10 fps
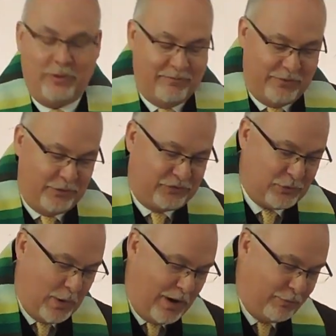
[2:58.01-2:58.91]
tw- verse
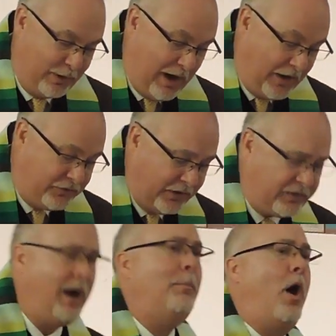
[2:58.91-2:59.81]
12, where God says,
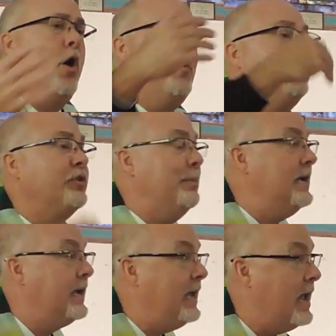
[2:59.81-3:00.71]
Come home to
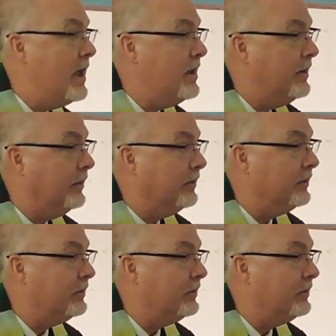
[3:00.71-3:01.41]
me again.